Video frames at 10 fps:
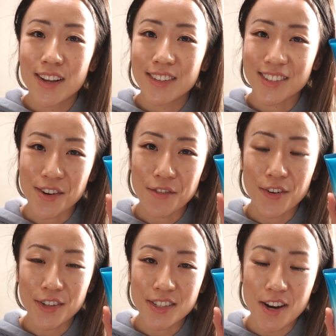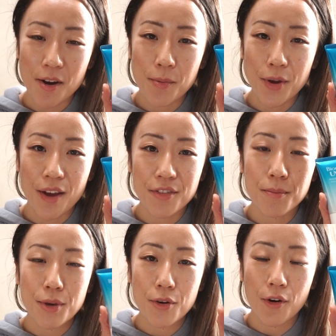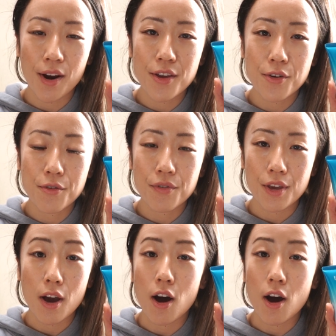So first up, we have the Biore UV